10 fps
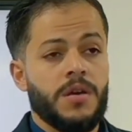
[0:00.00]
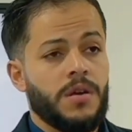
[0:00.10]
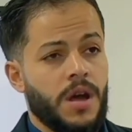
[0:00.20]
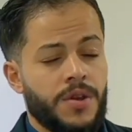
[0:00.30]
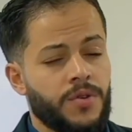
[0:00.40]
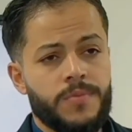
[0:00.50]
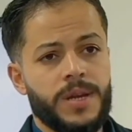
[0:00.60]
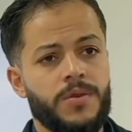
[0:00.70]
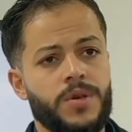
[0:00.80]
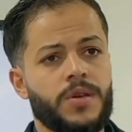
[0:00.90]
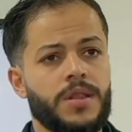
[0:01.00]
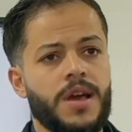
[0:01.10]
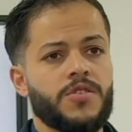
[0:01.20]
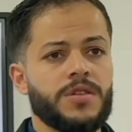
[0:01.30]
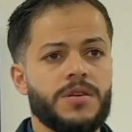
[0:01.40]
And normally we could
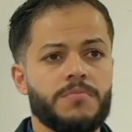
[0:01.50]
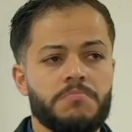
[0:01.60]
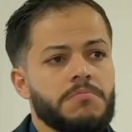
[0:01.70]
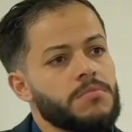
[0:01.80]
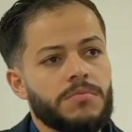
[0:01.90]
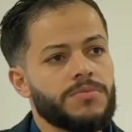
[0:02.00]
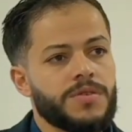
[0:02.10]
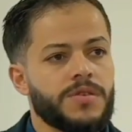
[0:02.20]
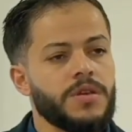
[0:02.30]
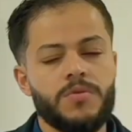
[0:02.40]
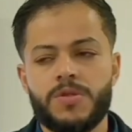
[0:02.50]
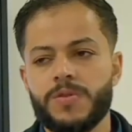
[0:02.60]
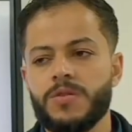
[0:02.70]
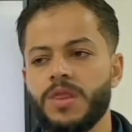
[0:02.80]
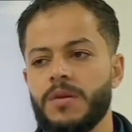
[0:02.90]
actually distinguish
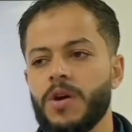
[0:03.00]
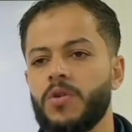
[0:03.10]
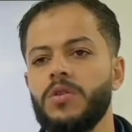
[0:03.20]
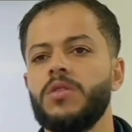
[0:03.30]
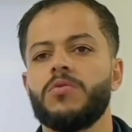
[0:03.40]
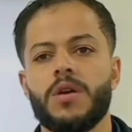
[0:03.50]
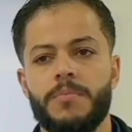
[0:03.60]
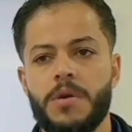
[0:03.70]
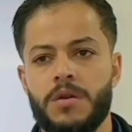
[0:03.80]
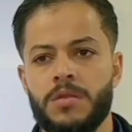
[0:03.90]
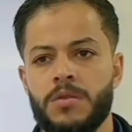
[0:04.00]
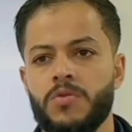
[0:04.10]
between them according to the amount.